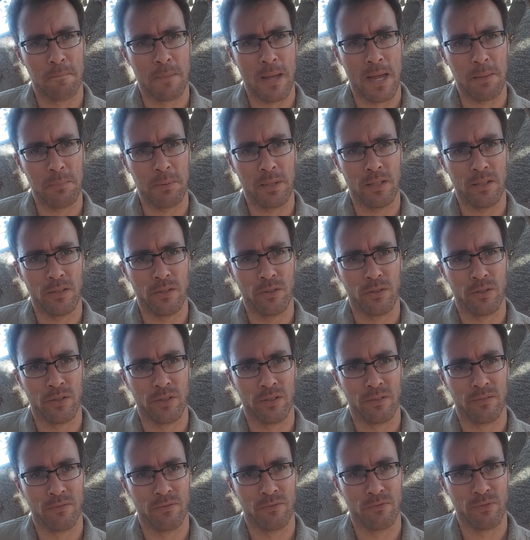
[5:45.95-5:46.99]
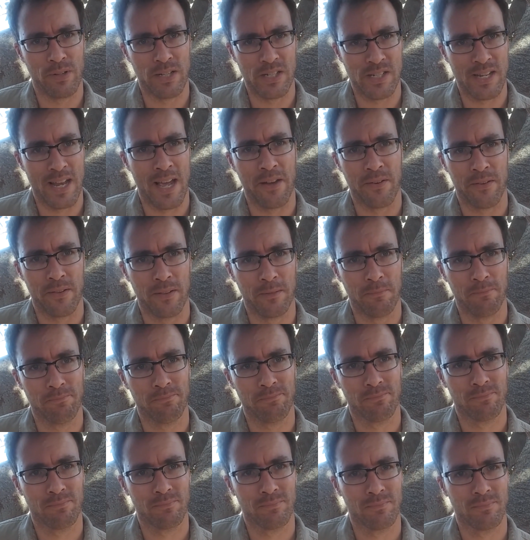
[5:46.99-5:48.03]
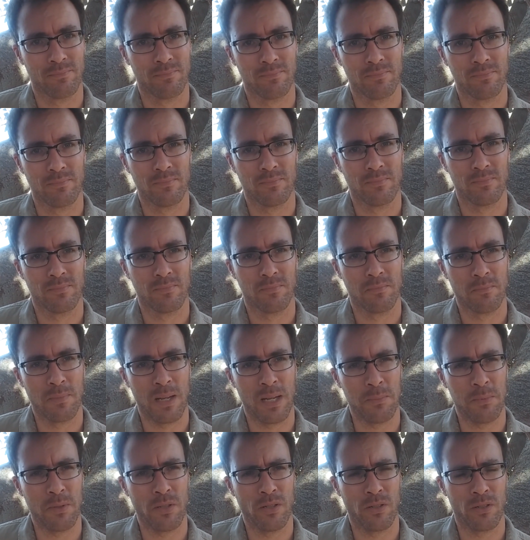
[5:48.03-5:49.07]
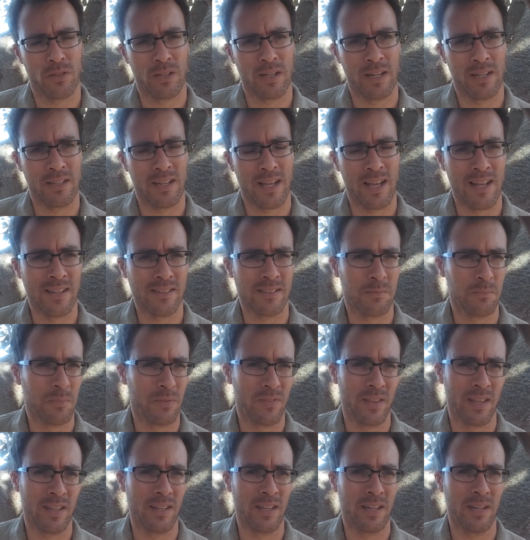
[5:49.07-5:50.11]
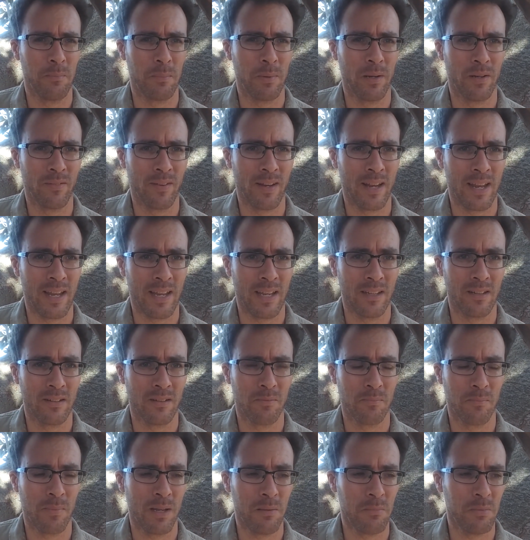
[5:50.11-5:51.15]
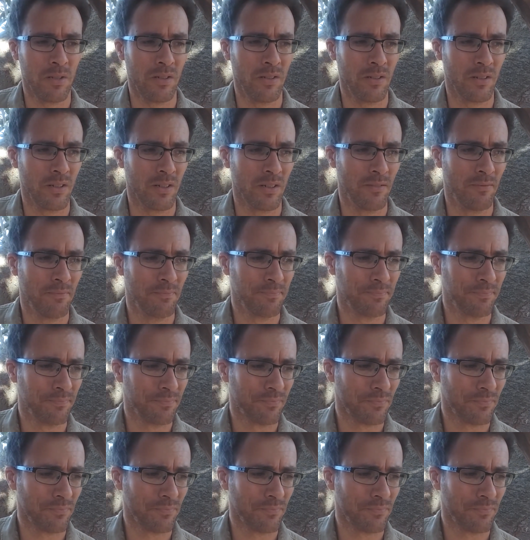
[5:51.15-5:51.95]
maybe you could reach out to them. Maybe you could ask them if they need a bit of a hand. Maybe you could,